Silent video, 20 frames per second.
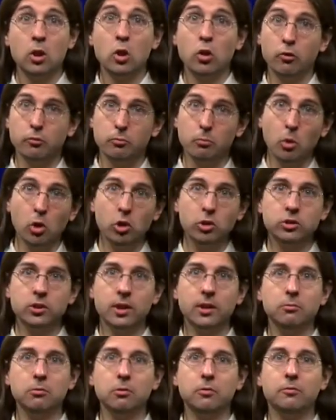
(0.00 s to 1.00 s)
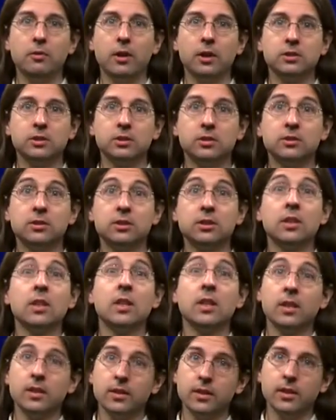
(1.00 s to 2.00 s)
of more general functions
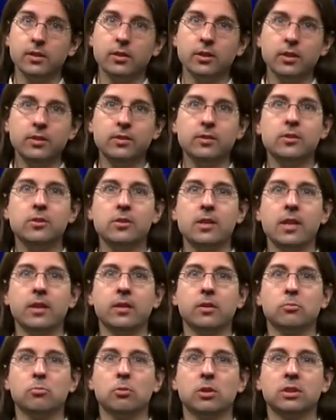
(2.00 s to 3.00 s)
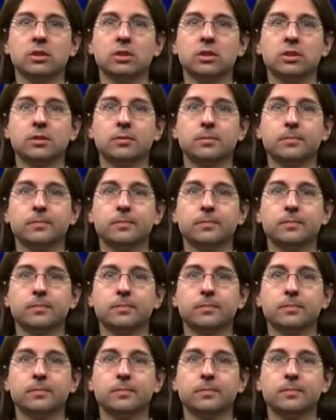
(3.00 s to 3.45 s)
than just the standard ones.